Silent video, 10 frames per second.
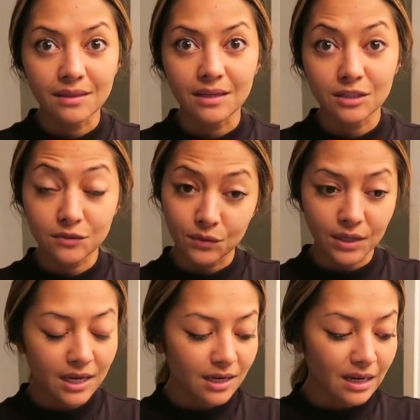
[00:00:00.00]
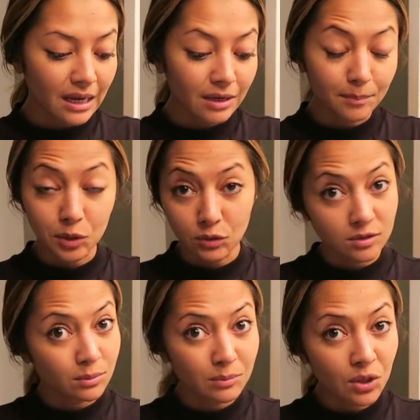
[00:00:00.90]
the exfoliating glow
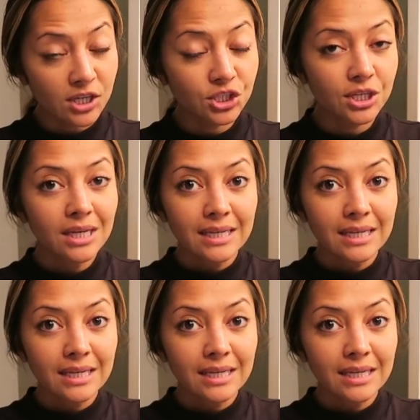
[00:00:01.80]
spin brush.